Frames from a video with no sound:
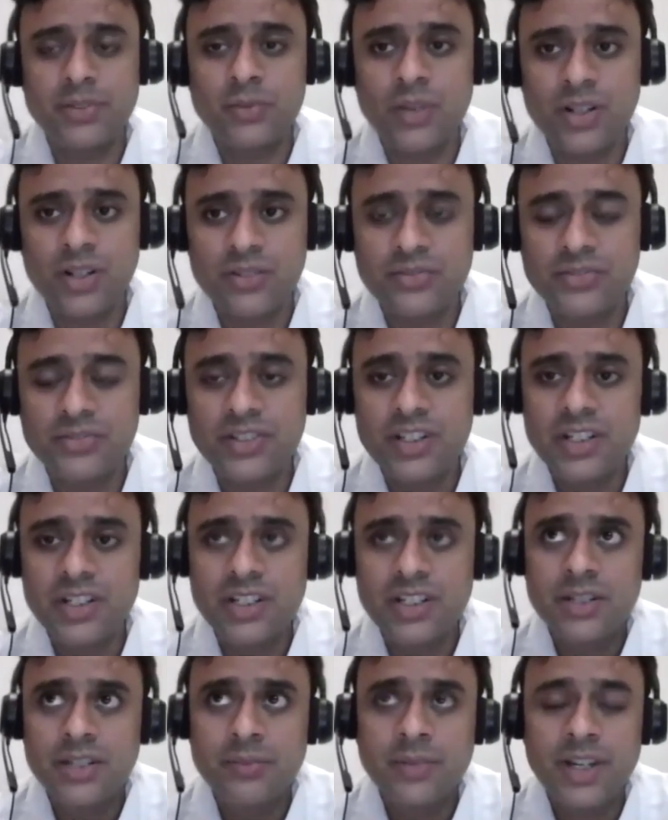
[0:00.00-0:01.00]
One of
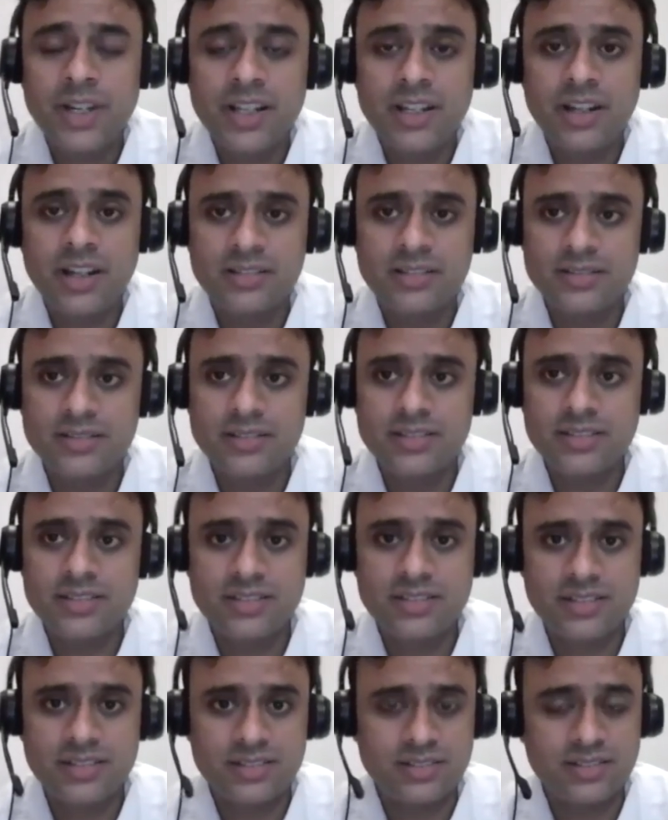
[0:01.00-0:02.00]
my
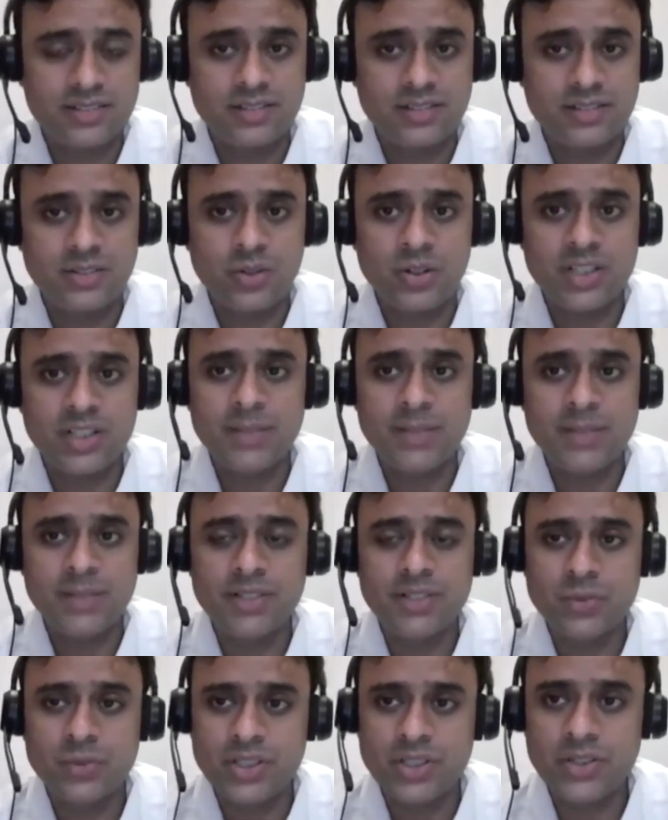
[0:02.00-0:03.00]
uncle's long-time
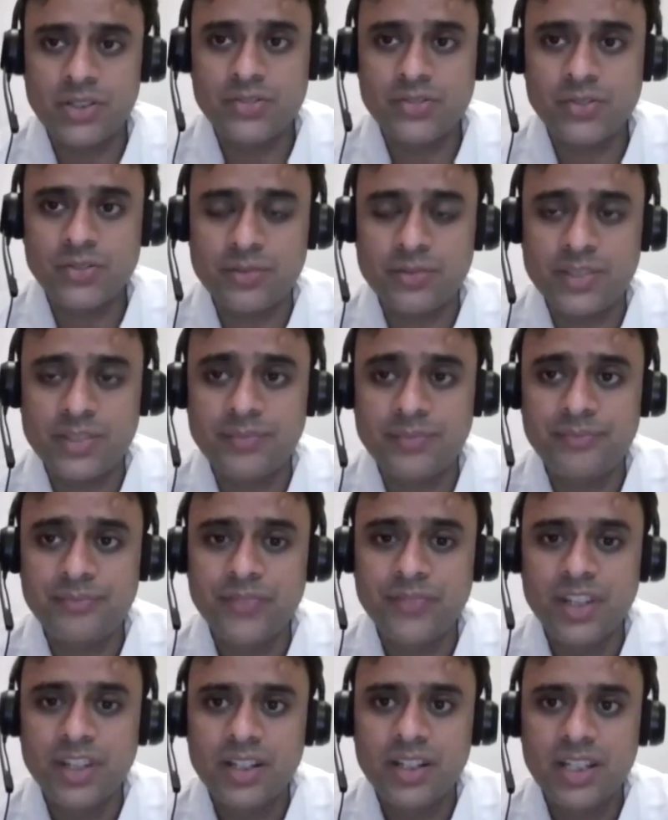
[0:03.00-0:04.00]
devotee of Swami,
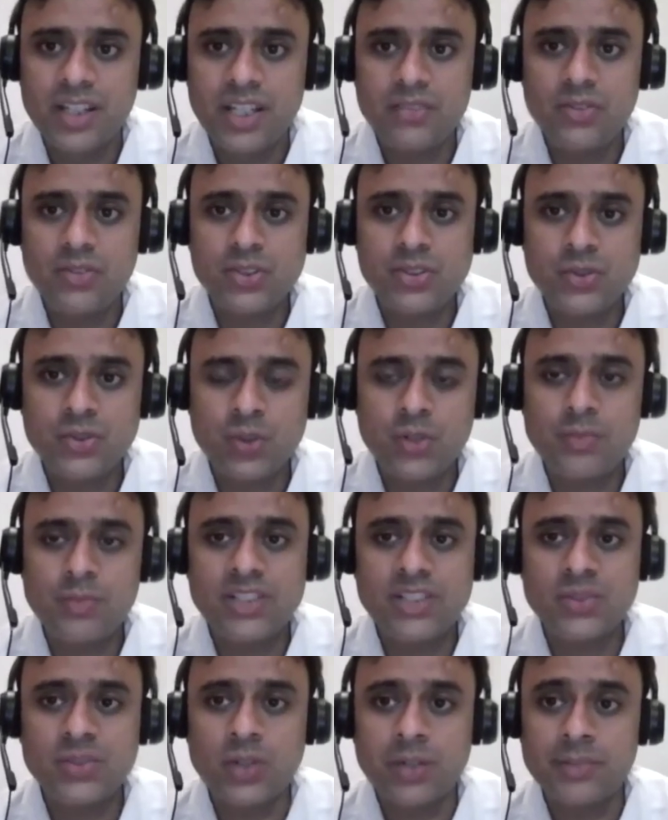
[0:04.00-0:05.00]
he was told
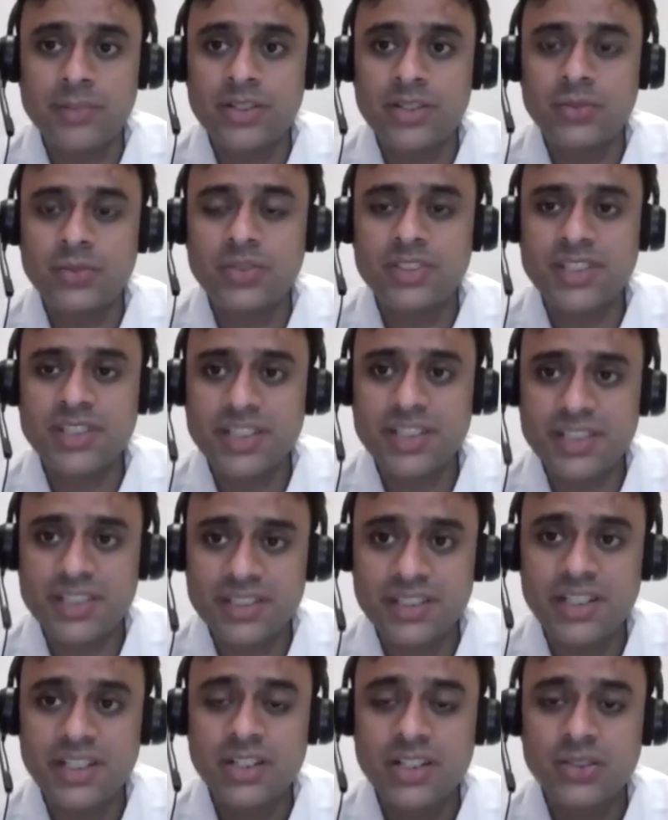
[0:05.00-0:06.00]
by Swami to sit
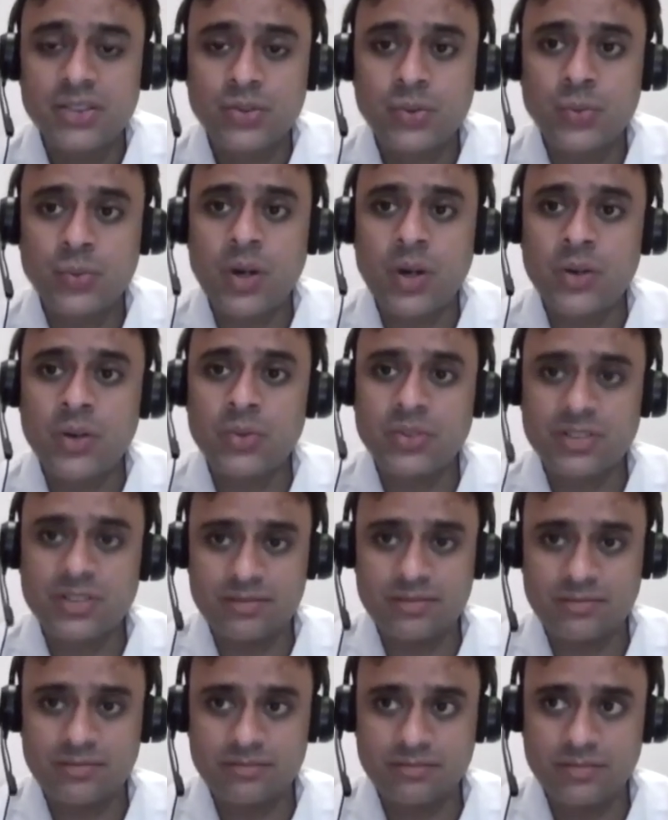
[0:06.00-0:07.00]
throughout
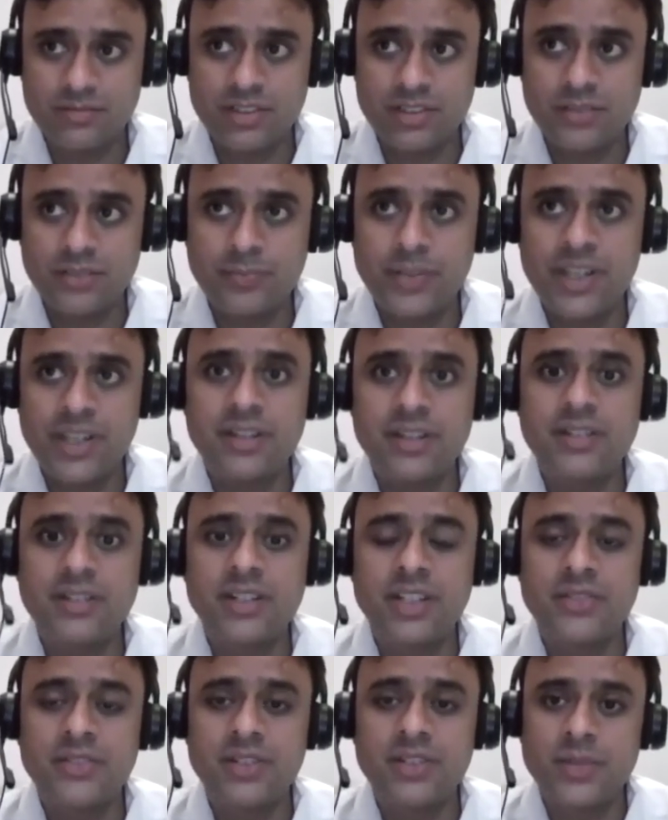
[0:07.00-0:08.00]
the
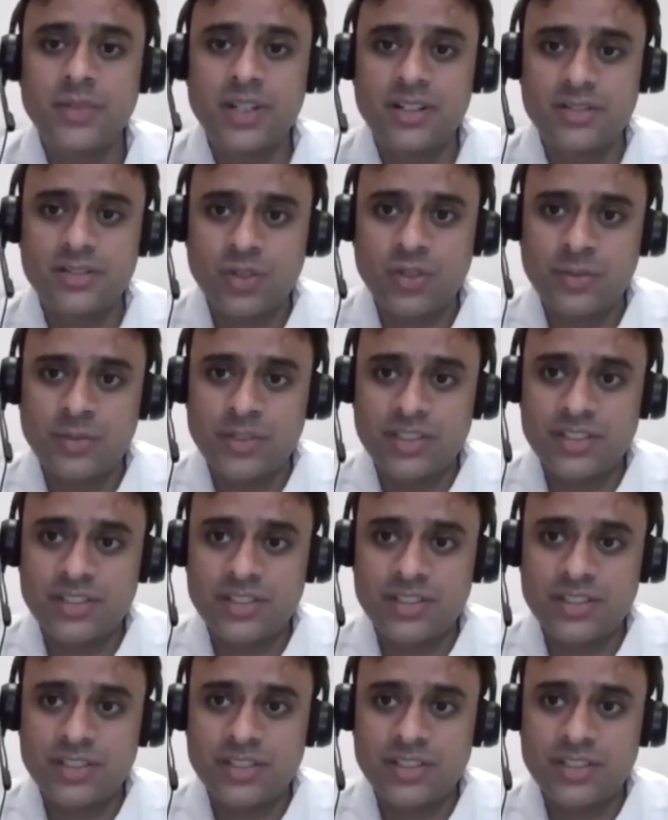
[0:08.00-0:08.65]
period, even when Swami's